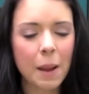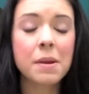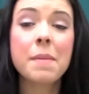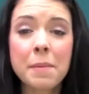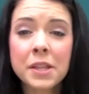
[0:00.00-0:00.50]
I
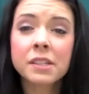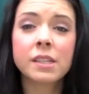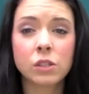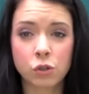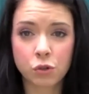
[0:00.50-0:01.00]
mean, maybe
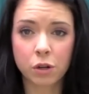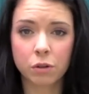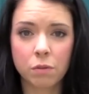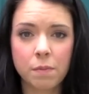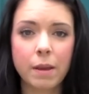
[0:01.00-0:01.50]
this isn't
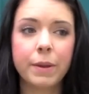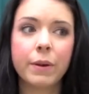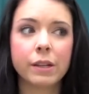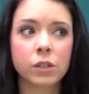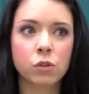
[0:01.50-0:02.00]
true. Maybe
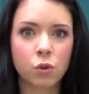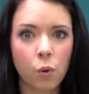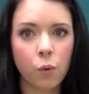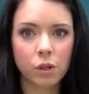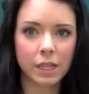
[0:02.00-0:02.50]
you guys can
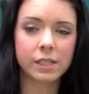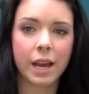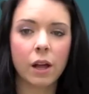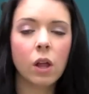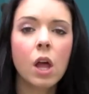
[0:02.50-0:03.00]
totally
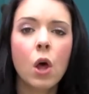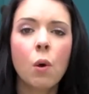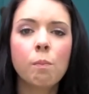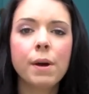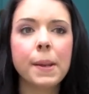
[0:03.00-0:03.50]
tell,
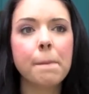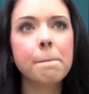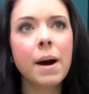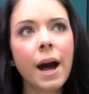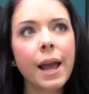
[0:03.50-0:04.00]
but
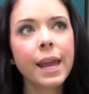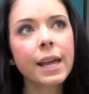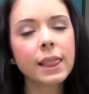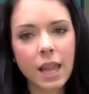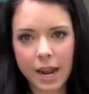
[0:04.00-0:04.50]

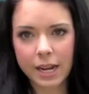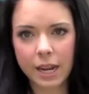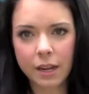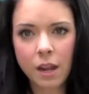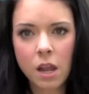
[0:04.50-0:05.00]
my
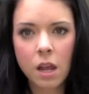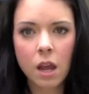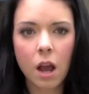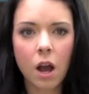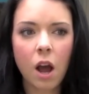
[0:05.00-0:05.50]
lighting
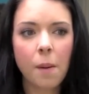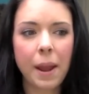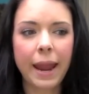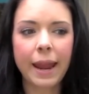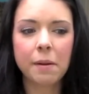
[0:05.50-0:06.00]

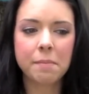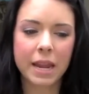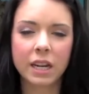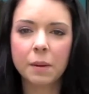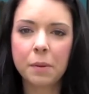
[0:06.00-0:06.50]
Um, and
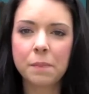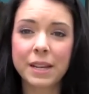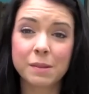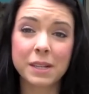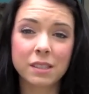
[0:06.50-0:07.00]
makeup
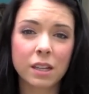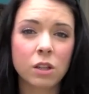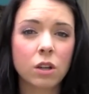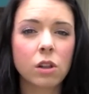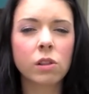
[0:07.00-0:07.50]
makes my
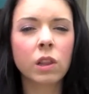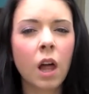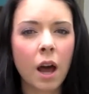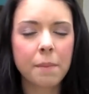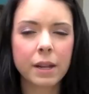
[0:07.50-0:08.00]
skin look a
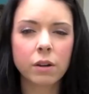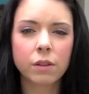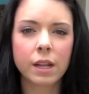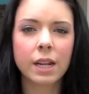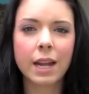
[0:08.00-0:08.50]
lot
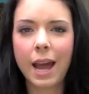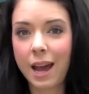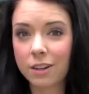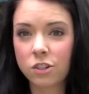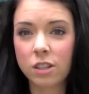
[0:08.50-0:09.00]
better than it
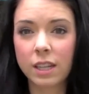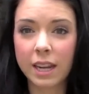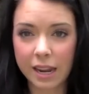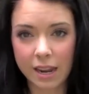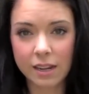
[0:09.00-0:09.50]

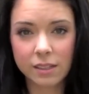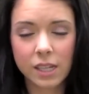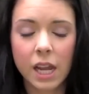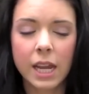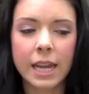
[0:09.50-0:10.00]
actually
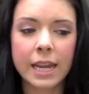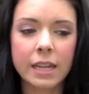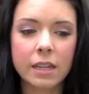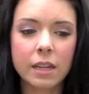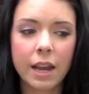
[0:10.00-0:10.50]
is.
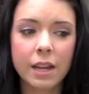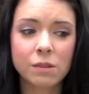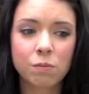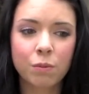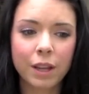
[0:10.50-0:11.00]
It
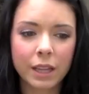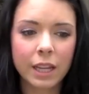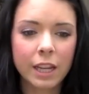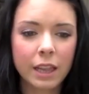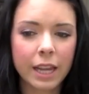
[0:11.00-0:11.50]
has
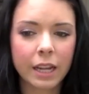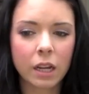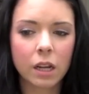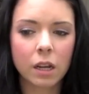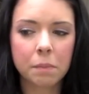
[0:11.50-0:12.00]
really
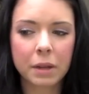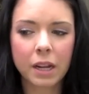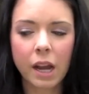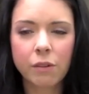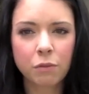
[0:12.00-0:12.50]
like been
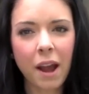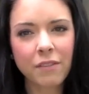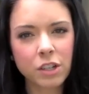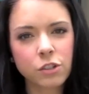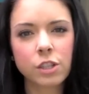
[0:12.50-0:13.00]
kind of
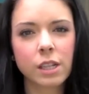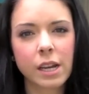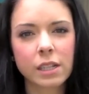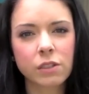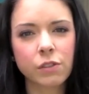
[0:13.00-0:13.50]
ravaged the
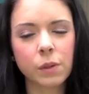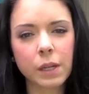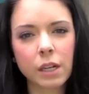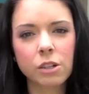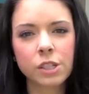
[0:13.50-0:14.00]
last few
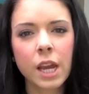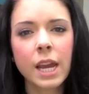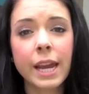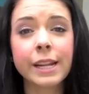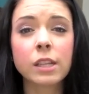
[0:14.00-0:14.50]
years.
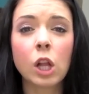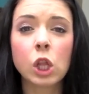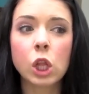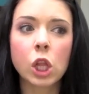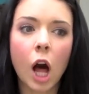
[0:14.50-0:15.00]
It's a
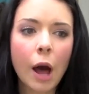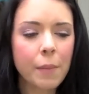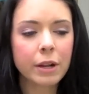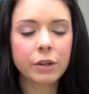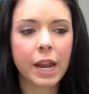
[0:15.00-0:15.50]

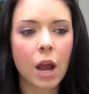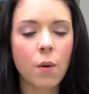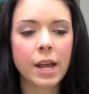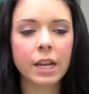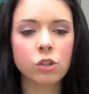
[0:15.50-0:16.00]
lot better
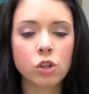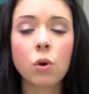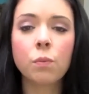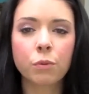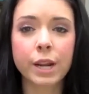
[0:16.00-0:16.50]
now and I
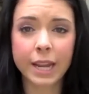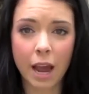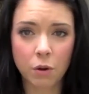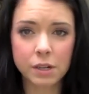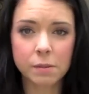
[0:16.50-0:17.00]
don't break
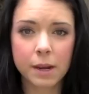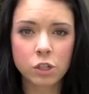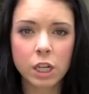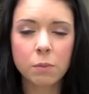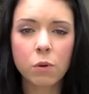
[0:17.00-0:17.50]
out as
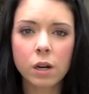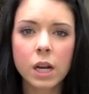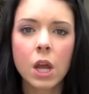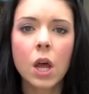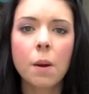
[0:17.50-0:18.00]
much
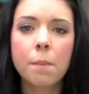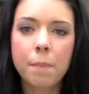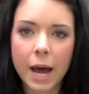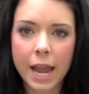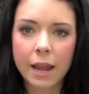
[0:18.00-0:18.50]
anymore,
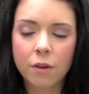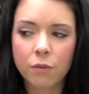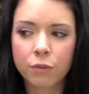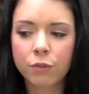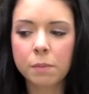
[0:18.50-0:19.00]
but
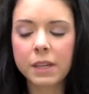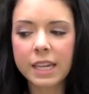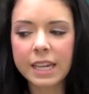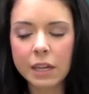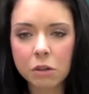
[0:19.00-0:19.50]
from
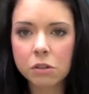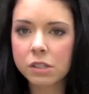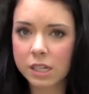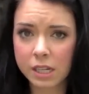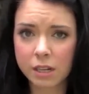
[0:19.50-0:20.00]

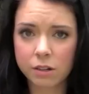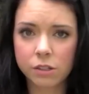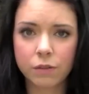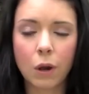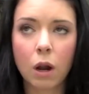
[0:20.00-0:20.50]
years and
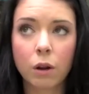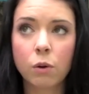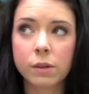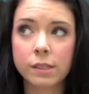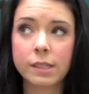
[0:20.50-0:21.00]
years of
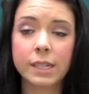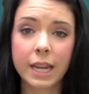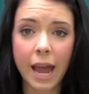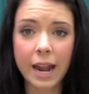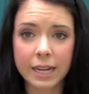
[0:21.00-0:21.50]
hardcore
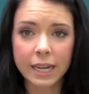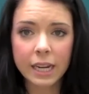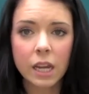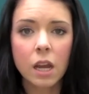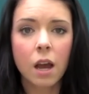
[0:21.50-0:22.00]
cystic
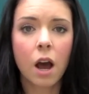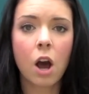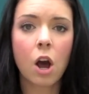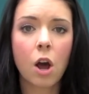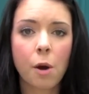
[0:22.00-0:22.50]
acne,
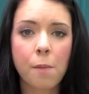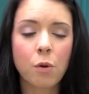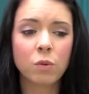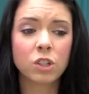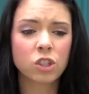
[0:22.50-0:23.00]
um,
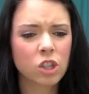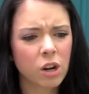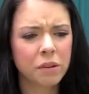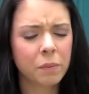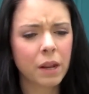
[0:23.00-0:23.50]
which
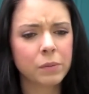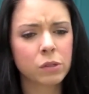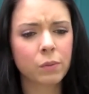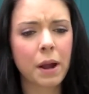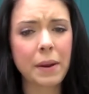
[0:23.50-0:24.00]
started when I
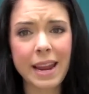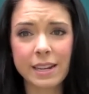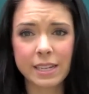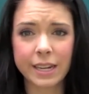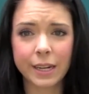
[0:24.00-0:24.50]
was around
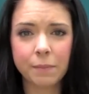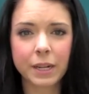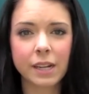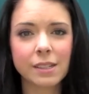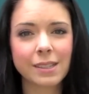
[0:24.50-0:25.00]
eighteen,
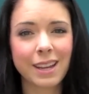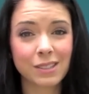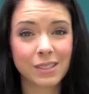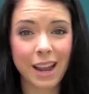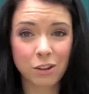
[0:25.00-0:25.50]
because
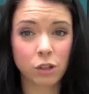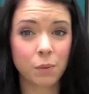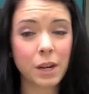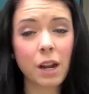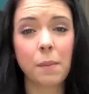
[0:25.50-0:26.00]
that's
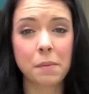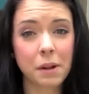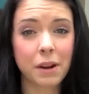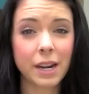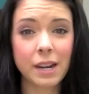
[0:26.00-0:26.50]
actually when I got my
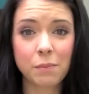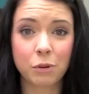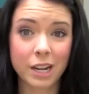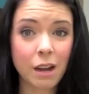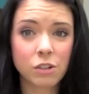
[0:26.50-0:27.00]
period. I didn't
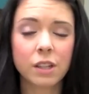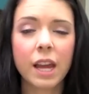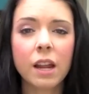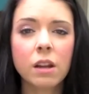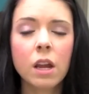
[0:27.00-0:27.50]
break out till
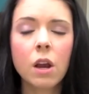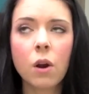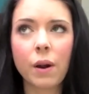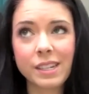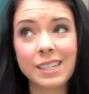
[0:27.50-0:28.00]
then,
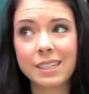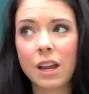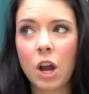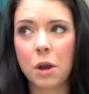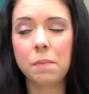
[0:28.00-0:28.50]
or I
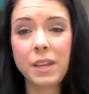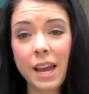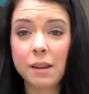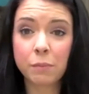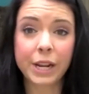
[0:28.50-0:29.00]
didn't, um, yeah,
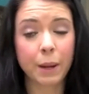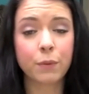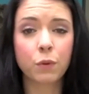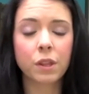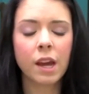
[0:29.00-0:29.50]
I didn't break out
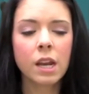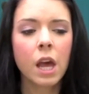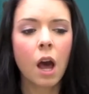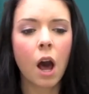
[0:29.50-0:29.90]
before then.